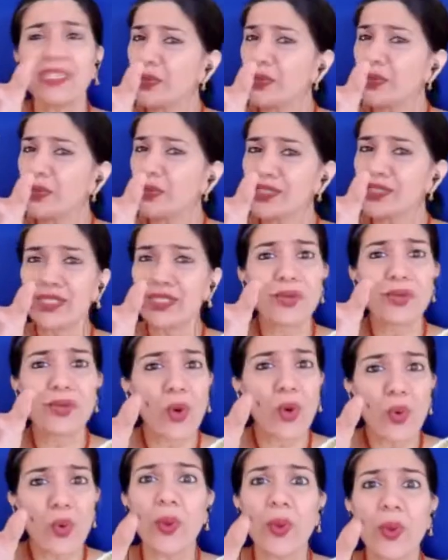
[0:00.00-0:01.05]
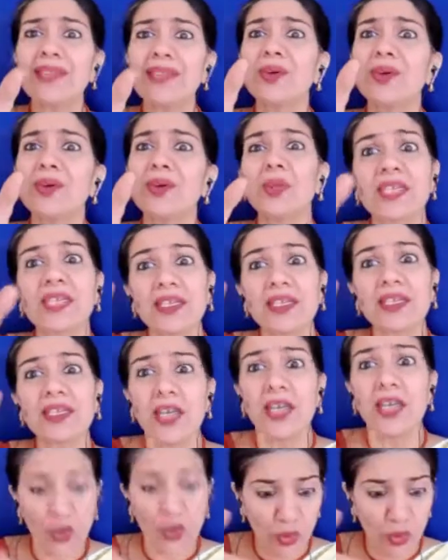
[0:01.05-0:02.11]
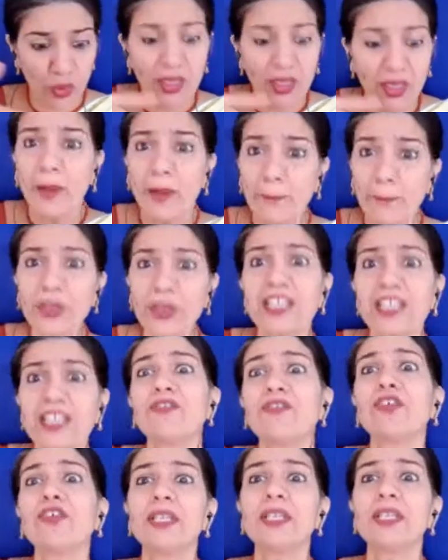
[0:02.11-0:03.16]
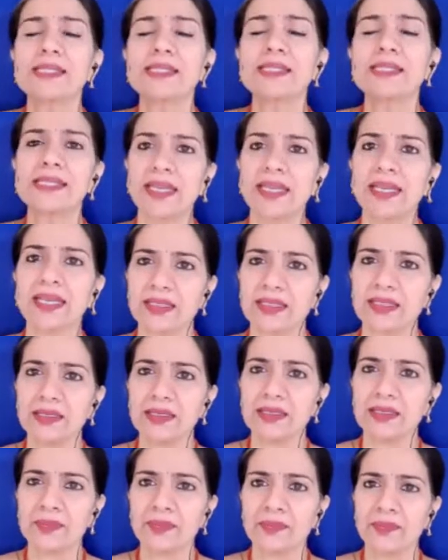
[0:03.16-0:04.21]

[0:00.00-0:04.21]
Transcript: There was no way the wizard could put his foot inside it.